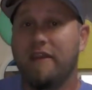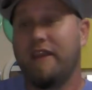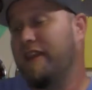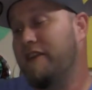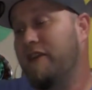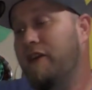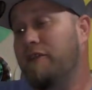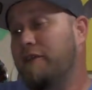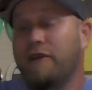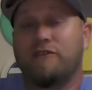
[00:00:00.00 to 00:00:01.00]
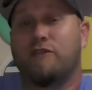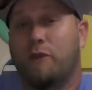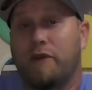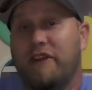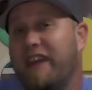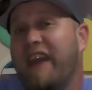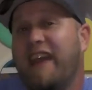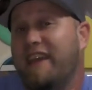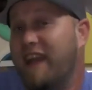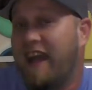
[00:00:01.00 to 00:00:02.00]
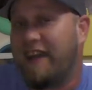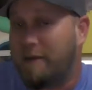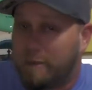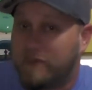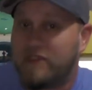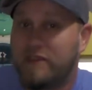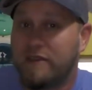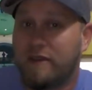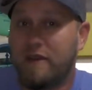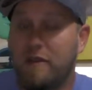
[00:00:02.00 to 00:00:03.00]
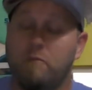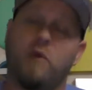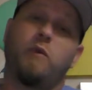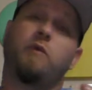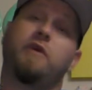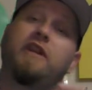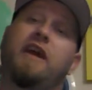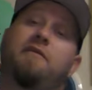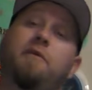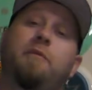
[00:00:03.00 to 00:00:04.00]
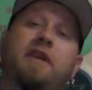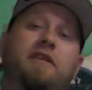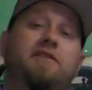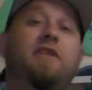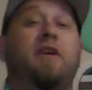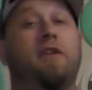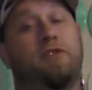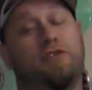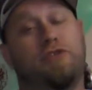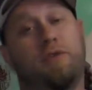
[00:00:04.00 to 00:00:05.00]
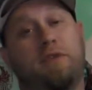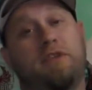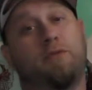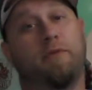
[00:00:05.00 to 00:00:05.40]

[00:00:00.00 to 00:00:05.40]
and other assorted egg items, but we wouldn't have the means to shoot this